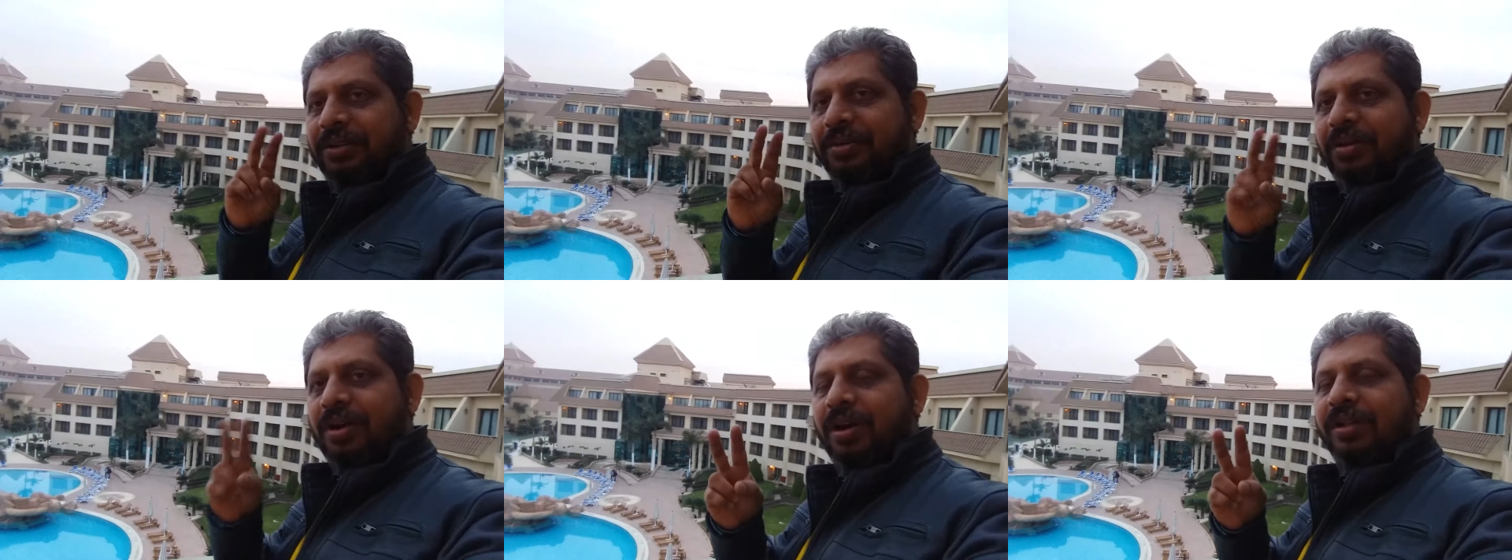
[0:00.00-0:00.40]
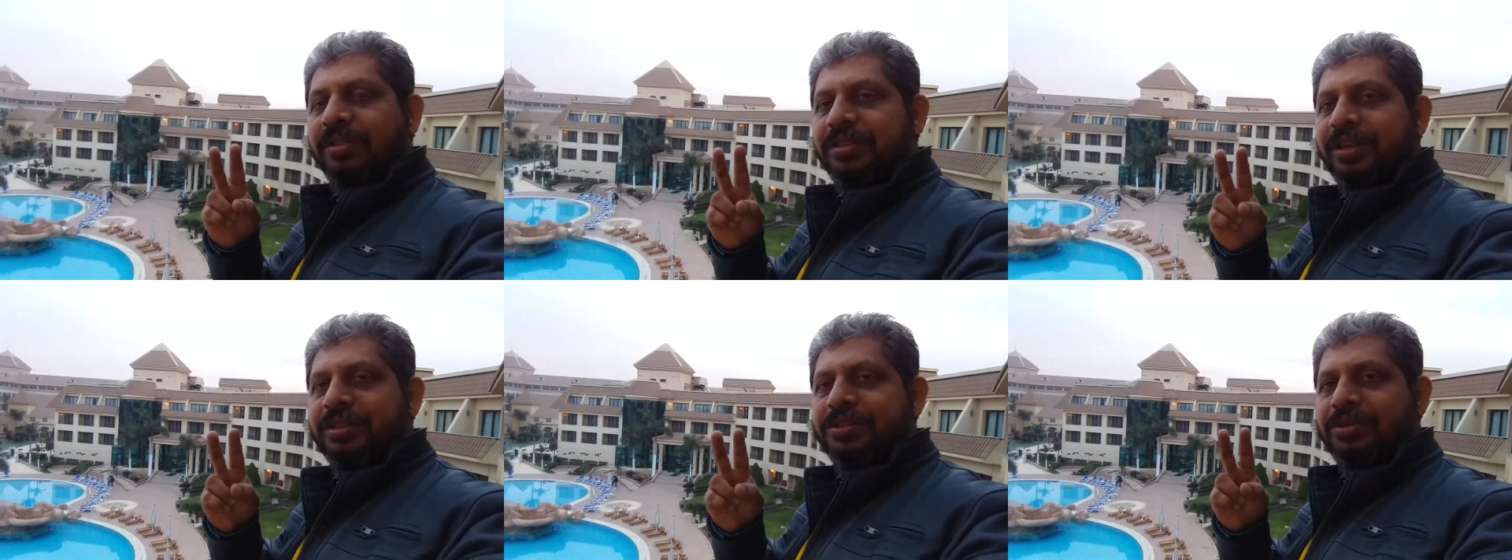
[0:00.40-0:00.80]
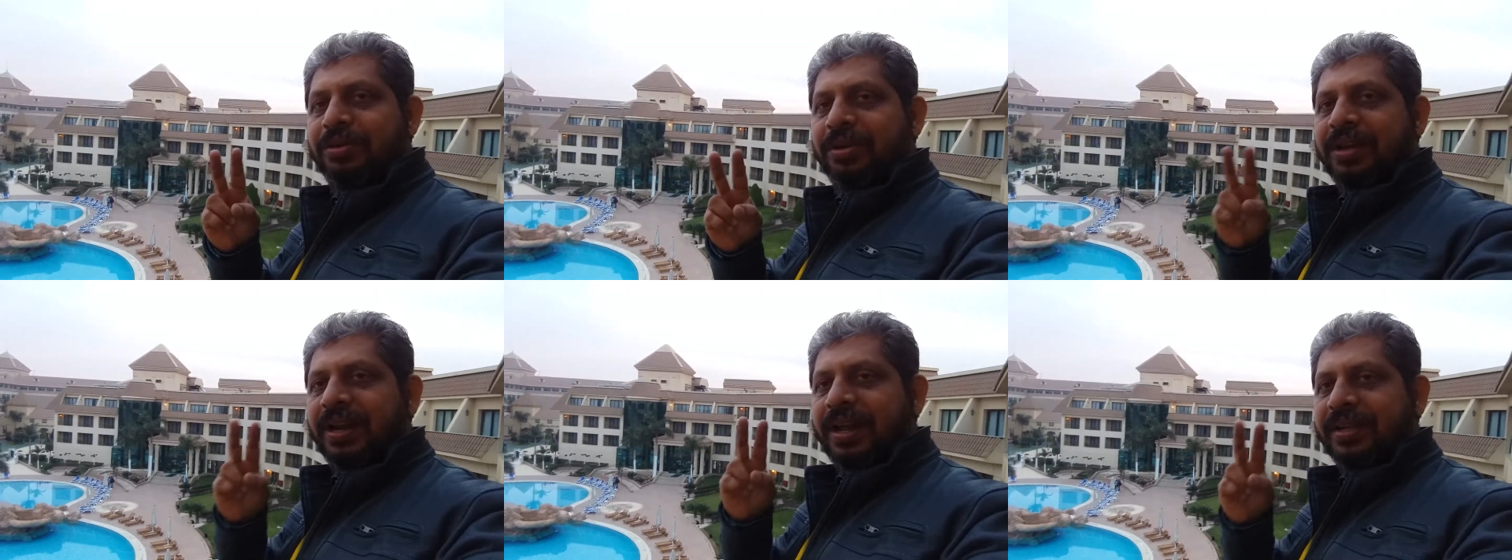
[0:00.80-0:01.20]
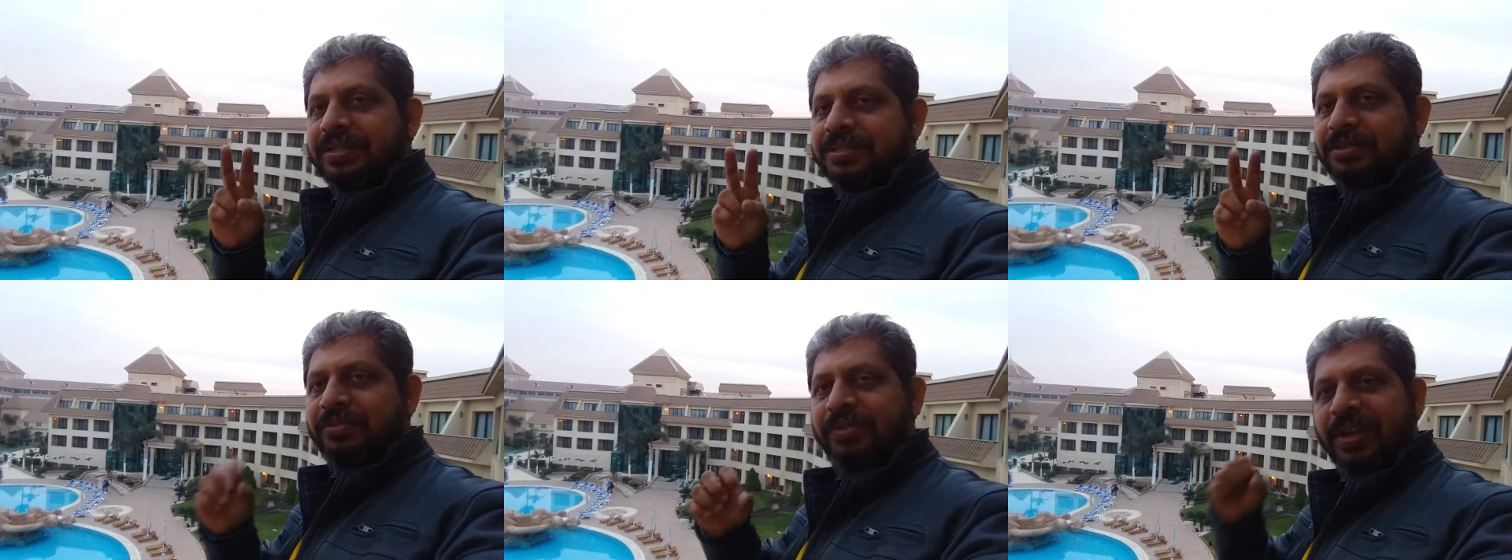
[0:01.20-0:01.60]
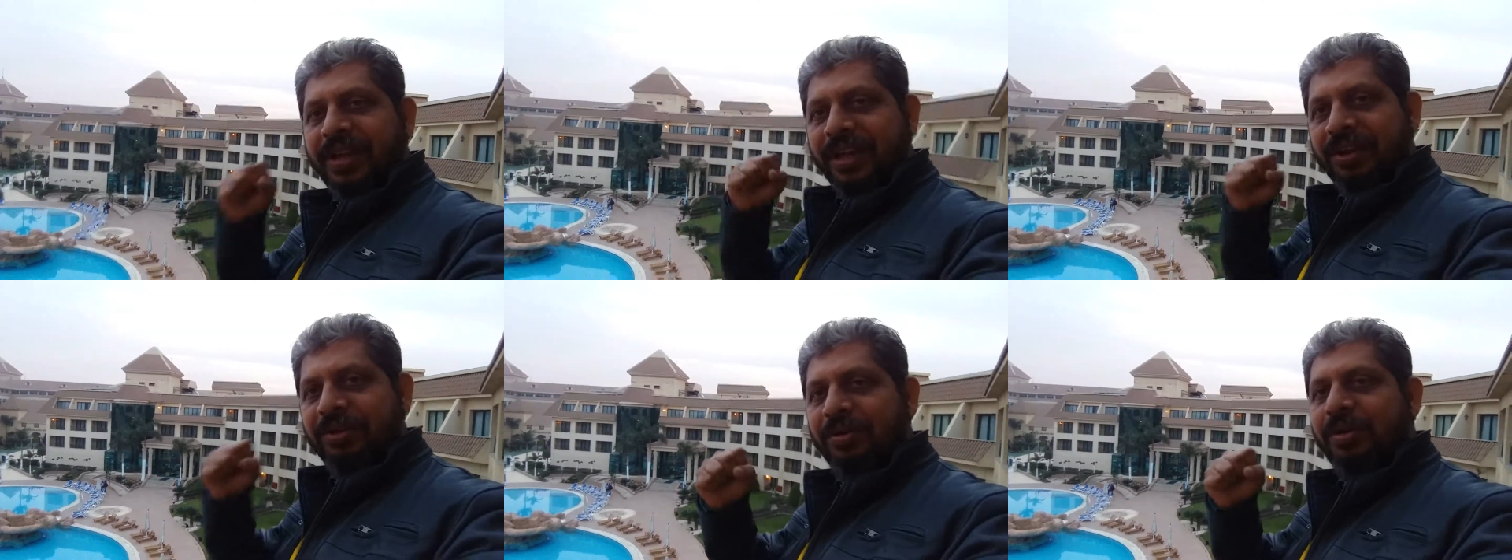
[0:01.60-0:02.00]
do all things through Christ. We
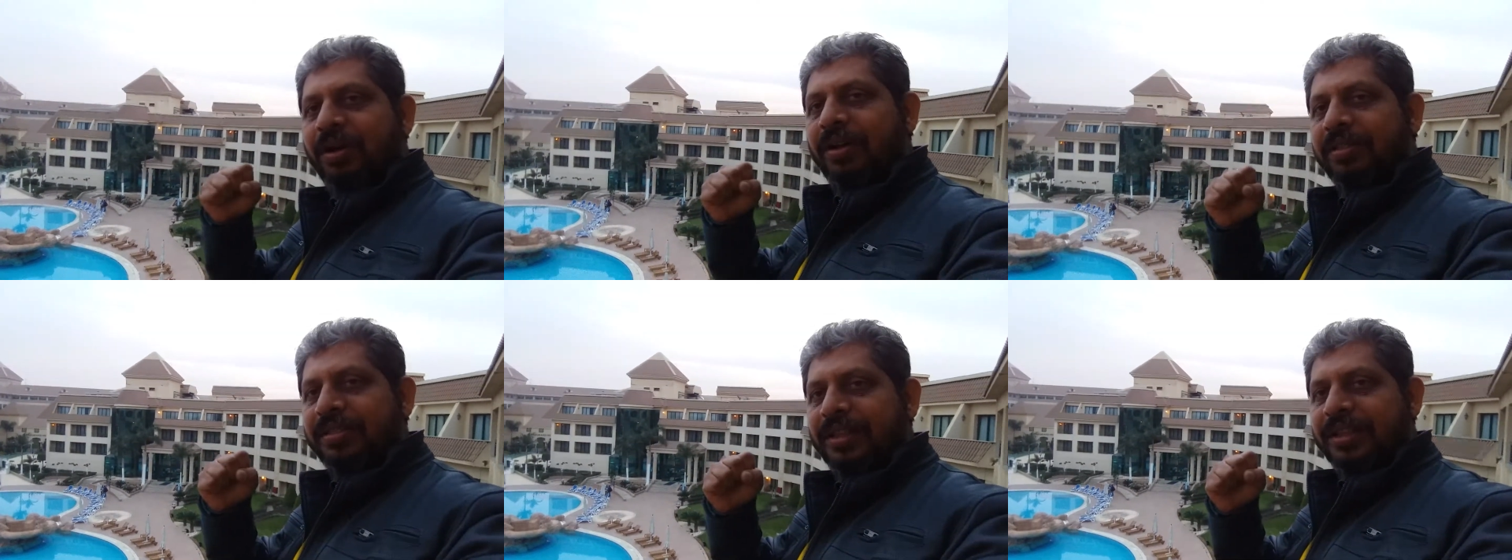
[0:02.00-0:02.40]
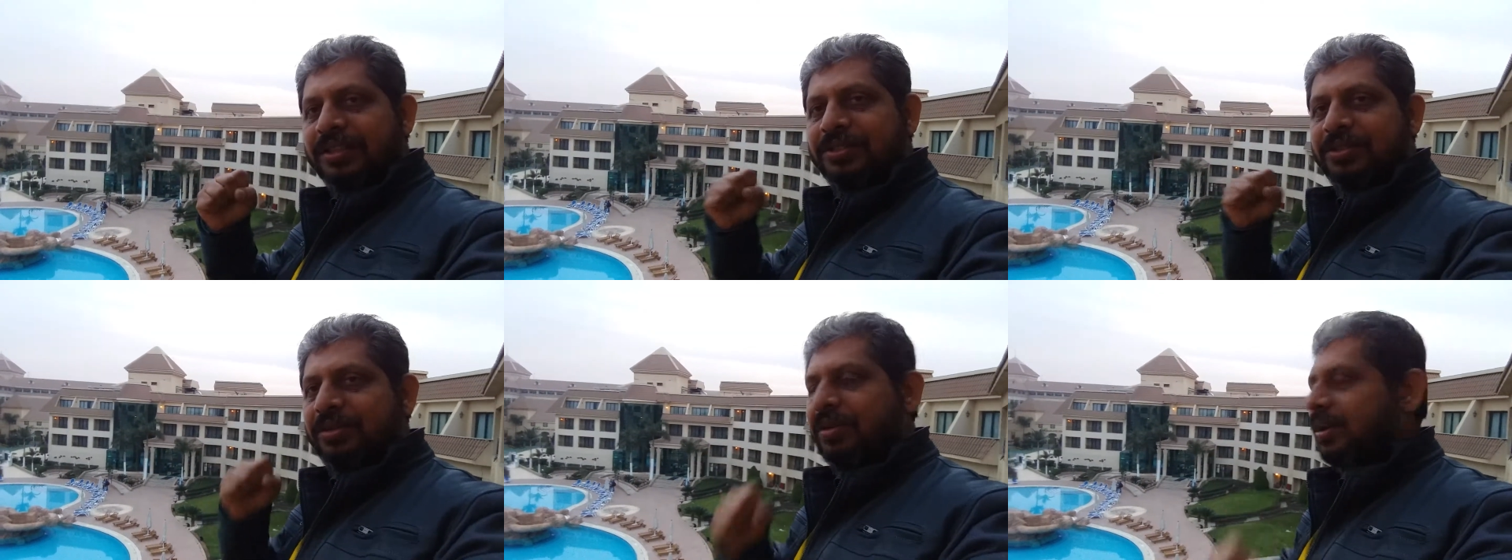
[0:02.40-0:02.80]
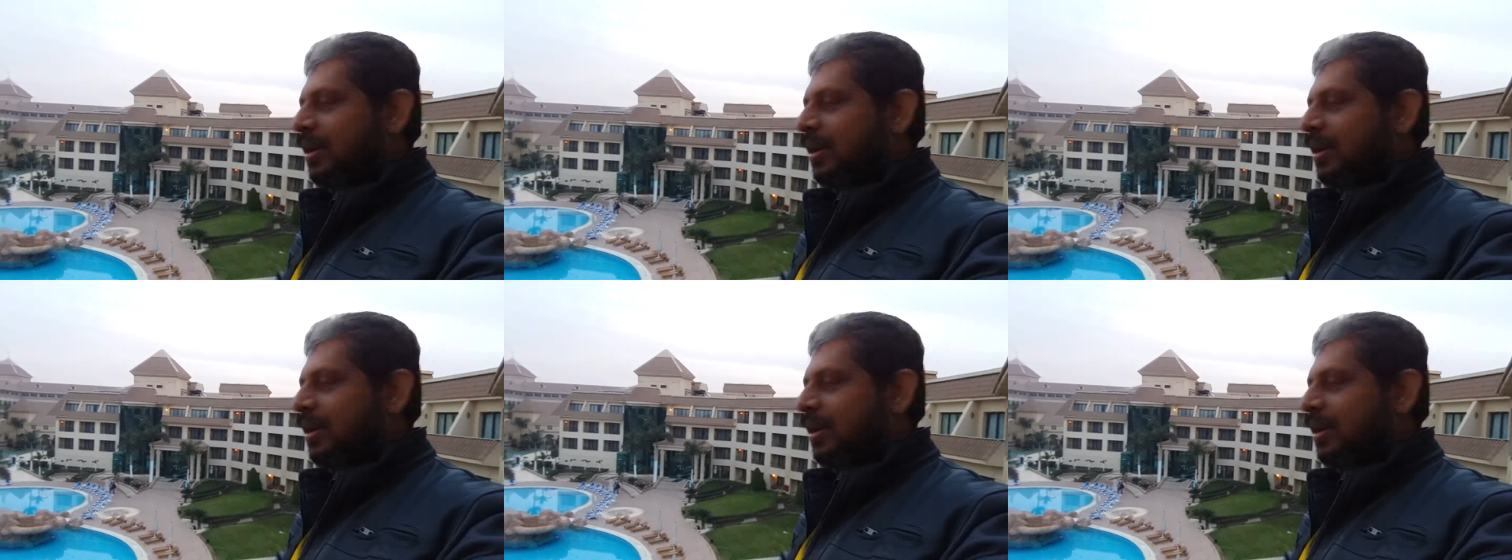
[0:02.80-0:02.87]
can do all things through